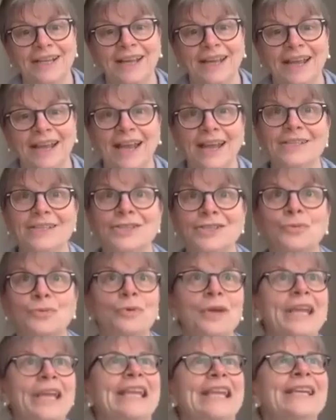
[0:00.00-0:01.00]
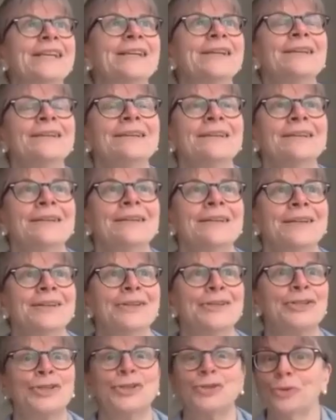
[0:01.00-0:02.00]
As we
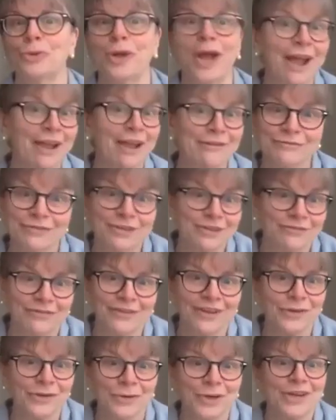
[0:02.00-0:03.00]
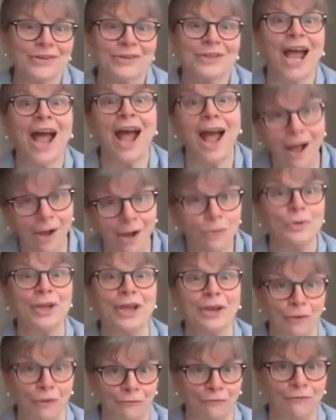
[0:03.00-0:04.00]
strive to figure out how we
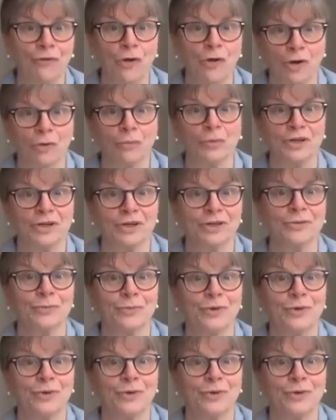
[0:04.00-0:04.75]
go forward,